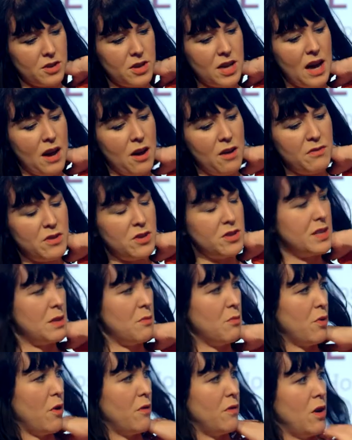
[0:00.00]
yeah, I've used
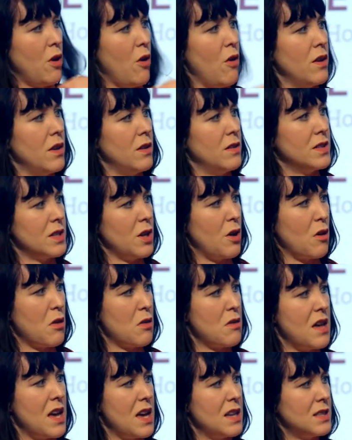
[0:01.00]
improv a lot in doing
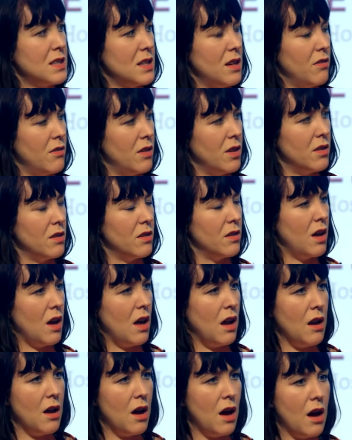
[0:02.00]
theatre
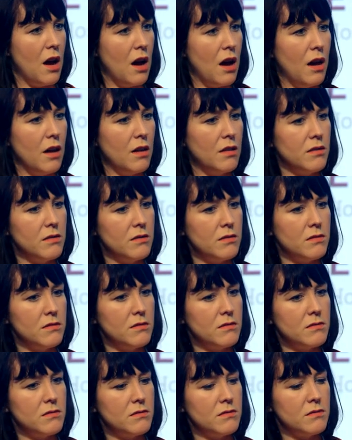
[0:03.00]
and
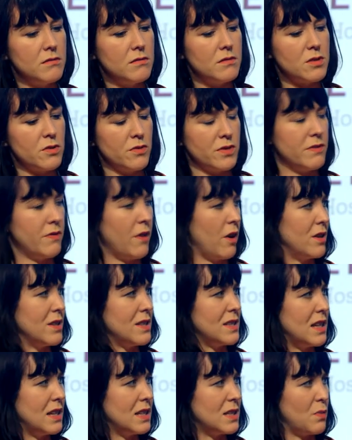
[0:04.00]
sort of
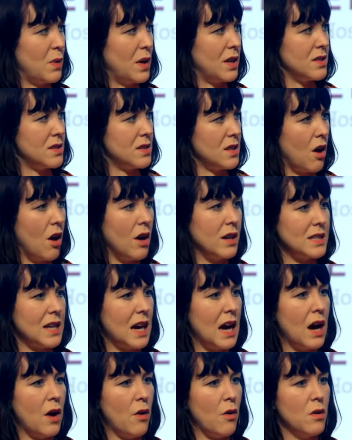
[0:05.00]
devised theatre when I started
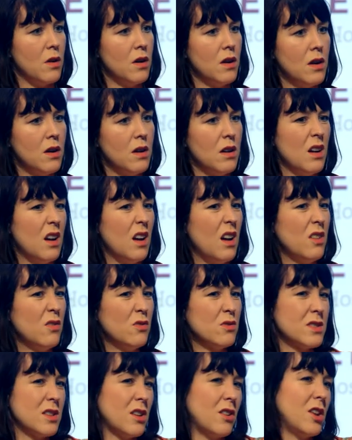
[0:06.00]
out. And
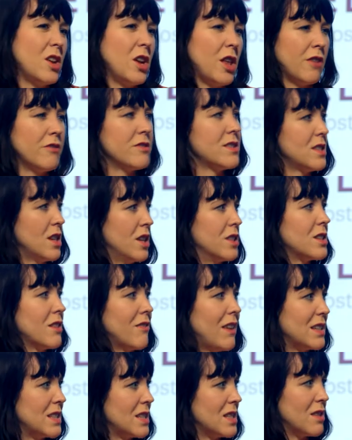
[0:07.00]
also, you know, there are certain
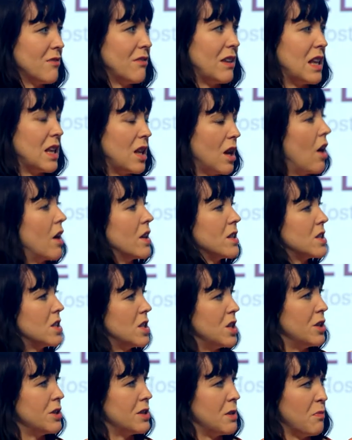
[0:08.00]
directors that really like
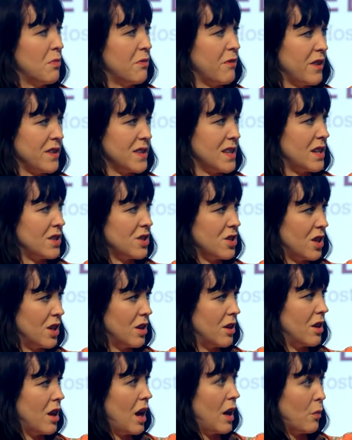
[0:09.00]
to use
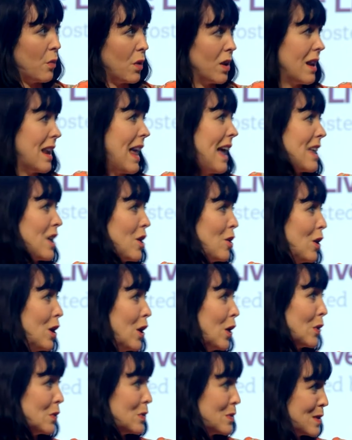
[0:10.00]
improvisation and will let you
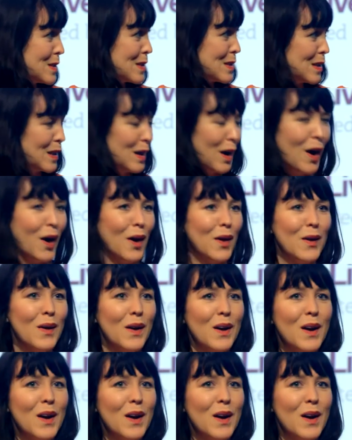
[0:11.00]
loose, you know.